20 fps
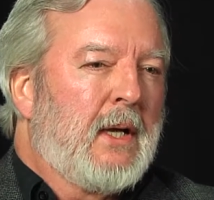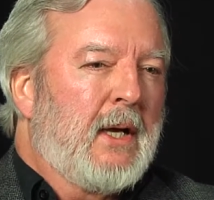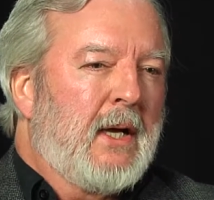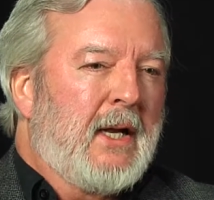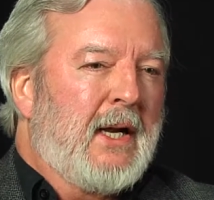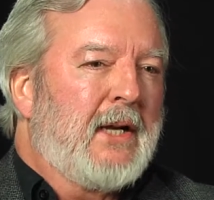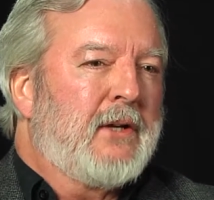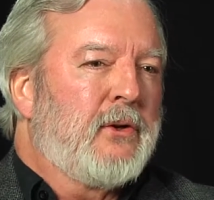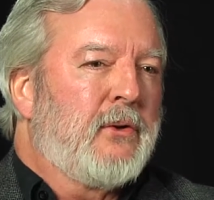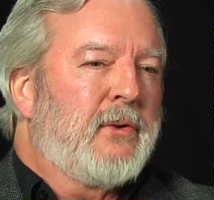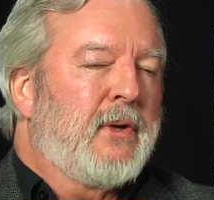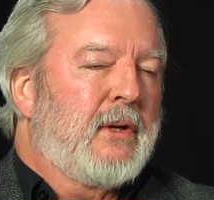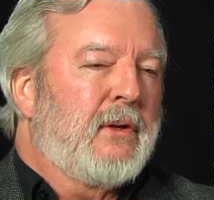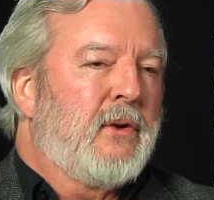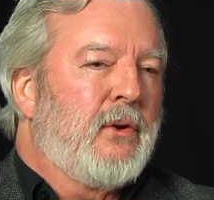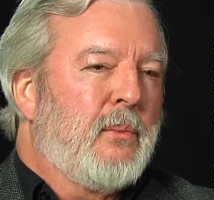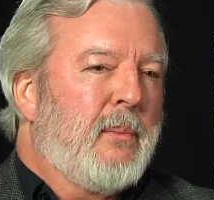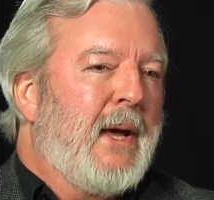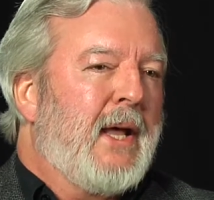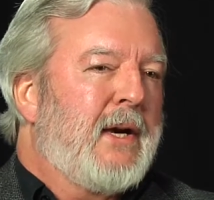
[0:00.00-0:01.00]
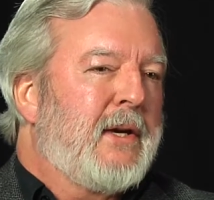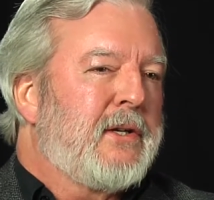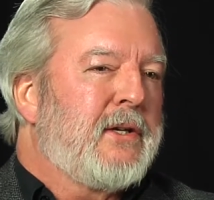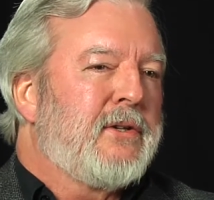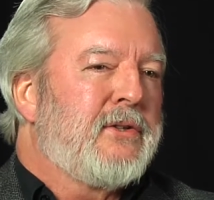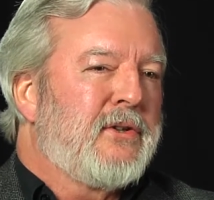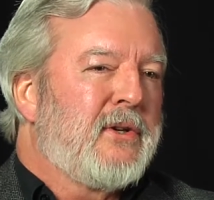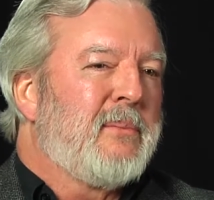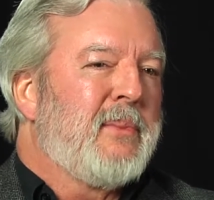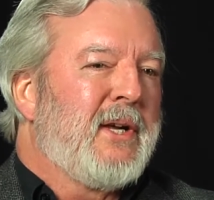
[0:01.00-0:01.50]
And I do think the humanities
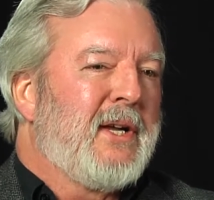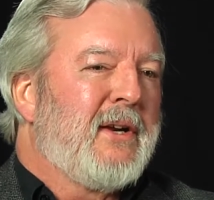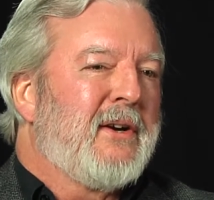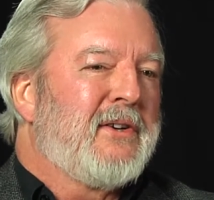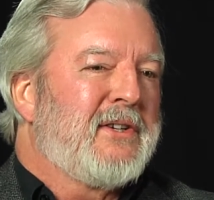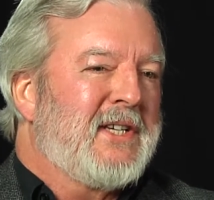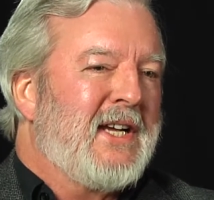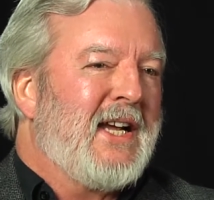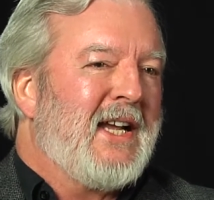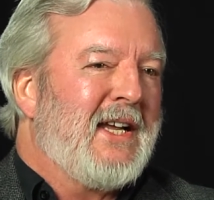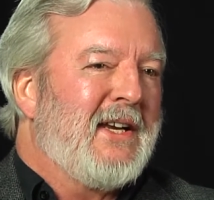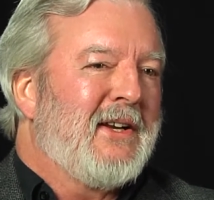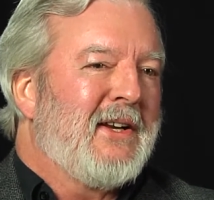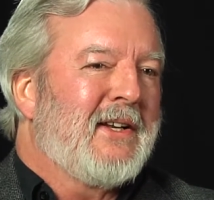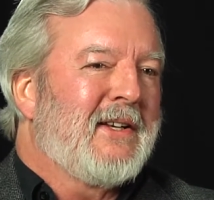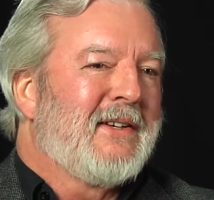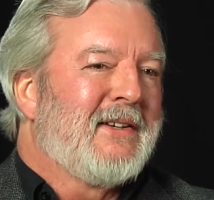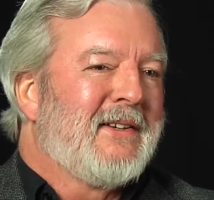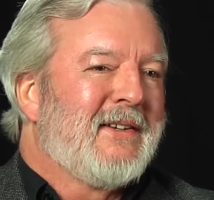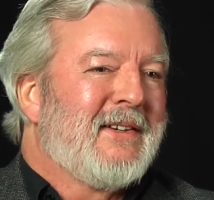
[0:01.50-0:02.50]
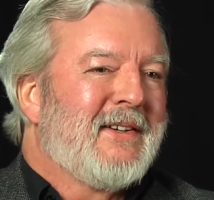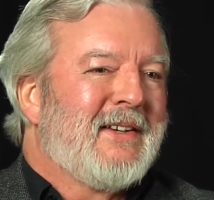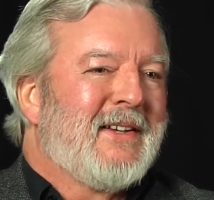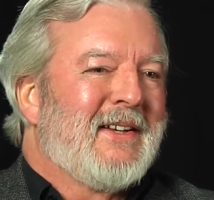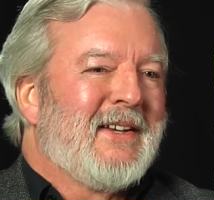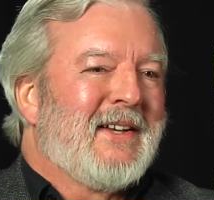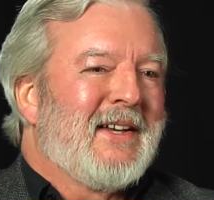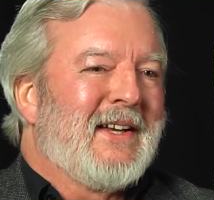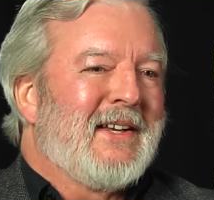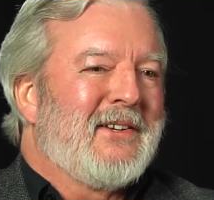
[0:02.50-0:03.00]
should be entertaining.
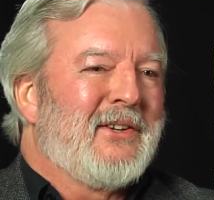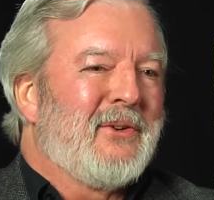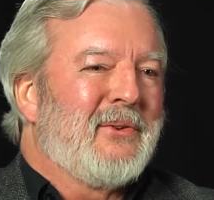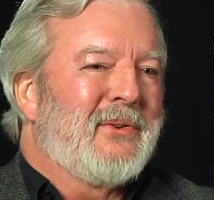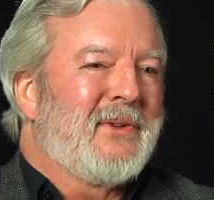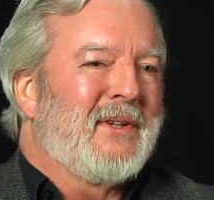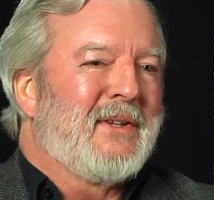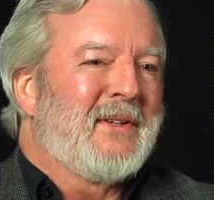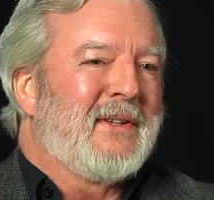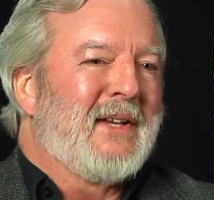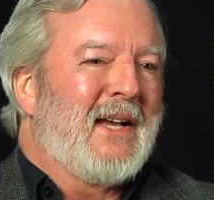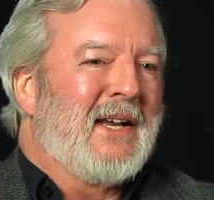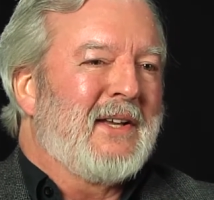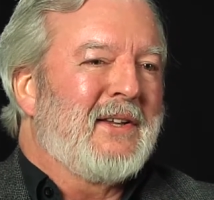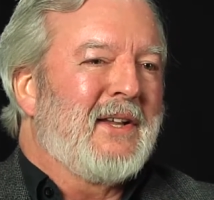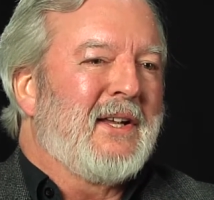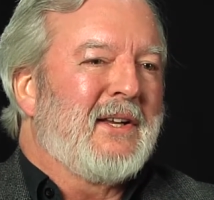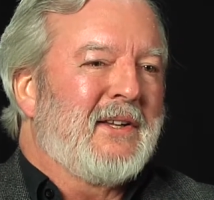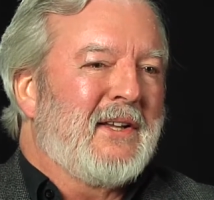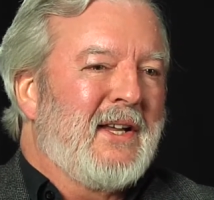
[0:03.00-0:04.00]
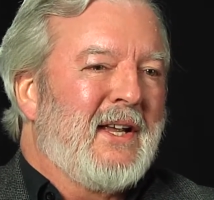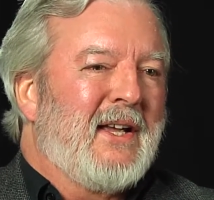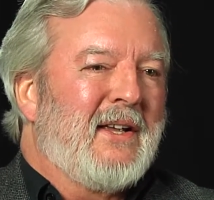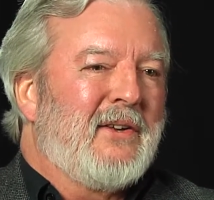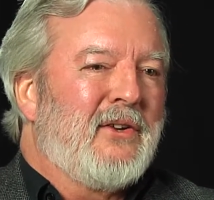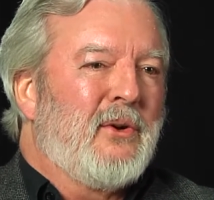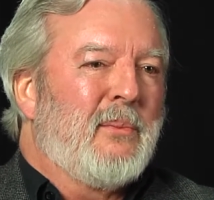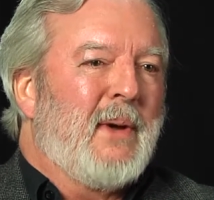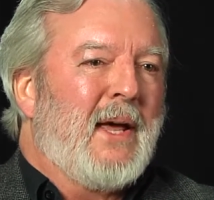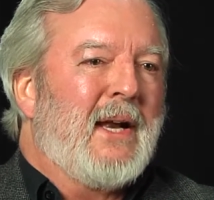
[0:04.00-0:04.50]
I think the
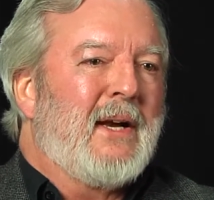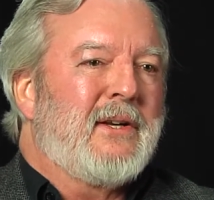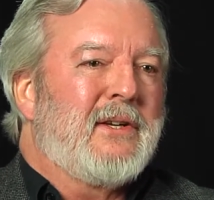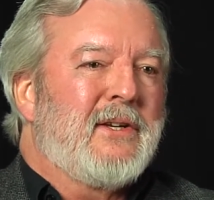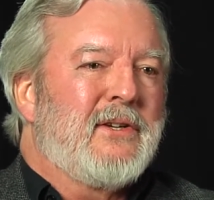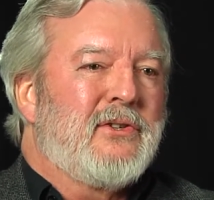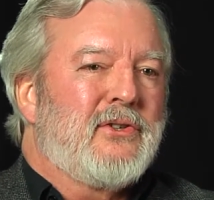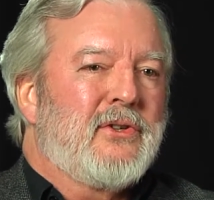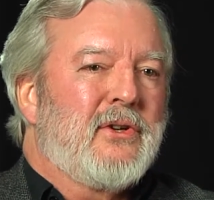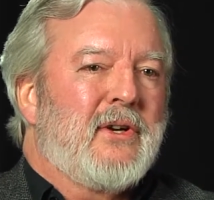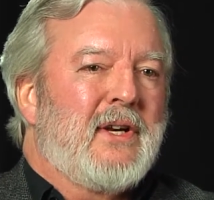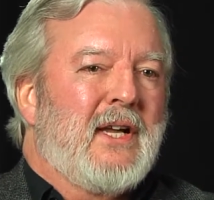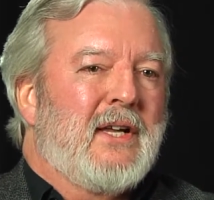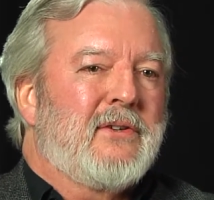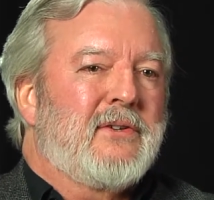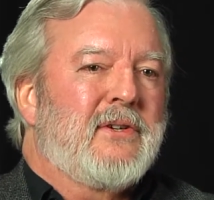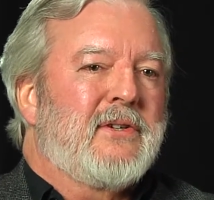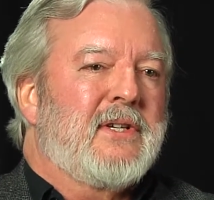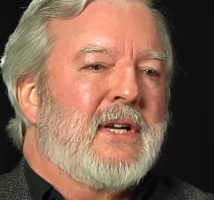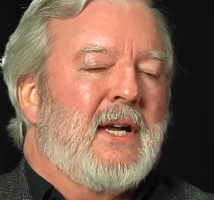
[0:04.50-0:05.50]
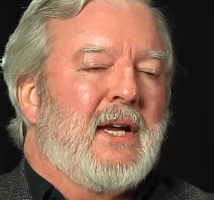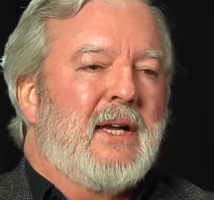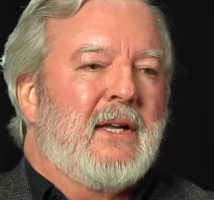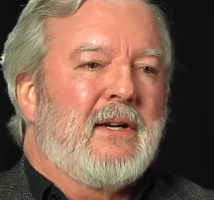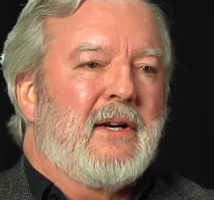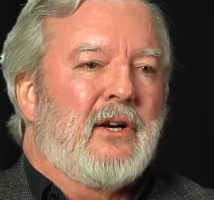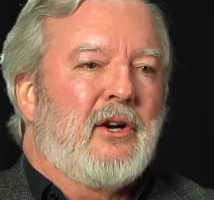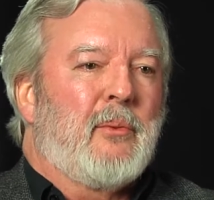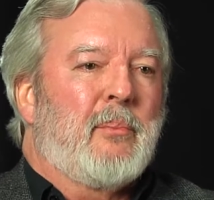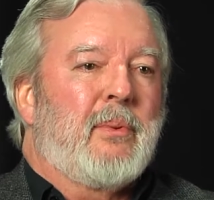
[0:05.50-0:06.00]
humanities should entertain
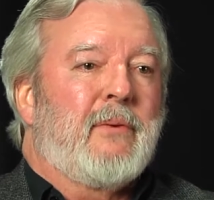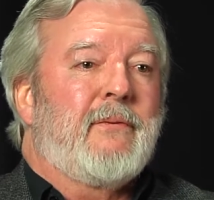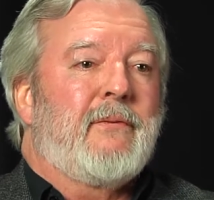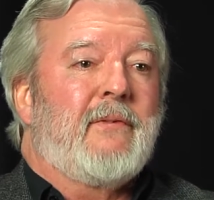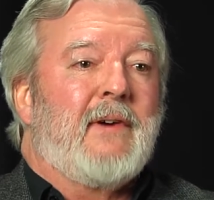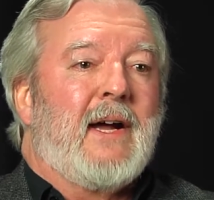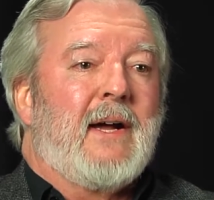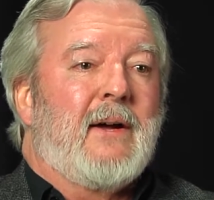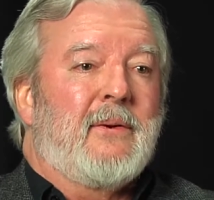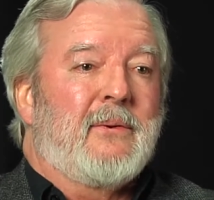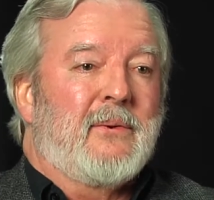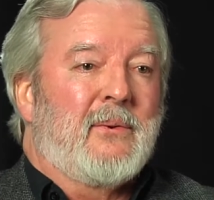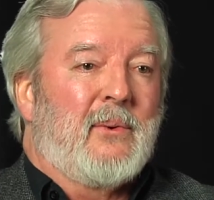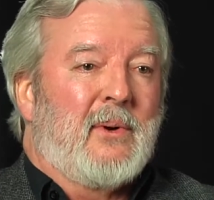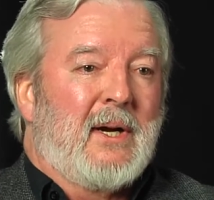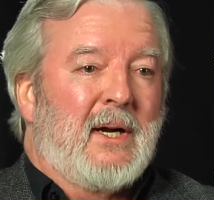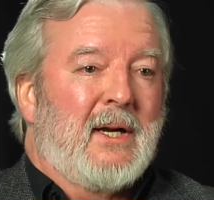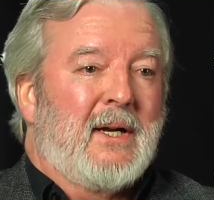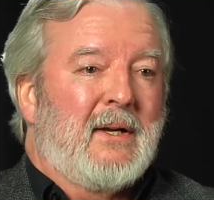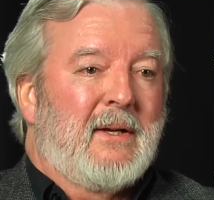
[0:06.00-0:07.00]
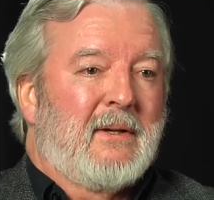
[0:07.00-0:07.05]
in a profound way.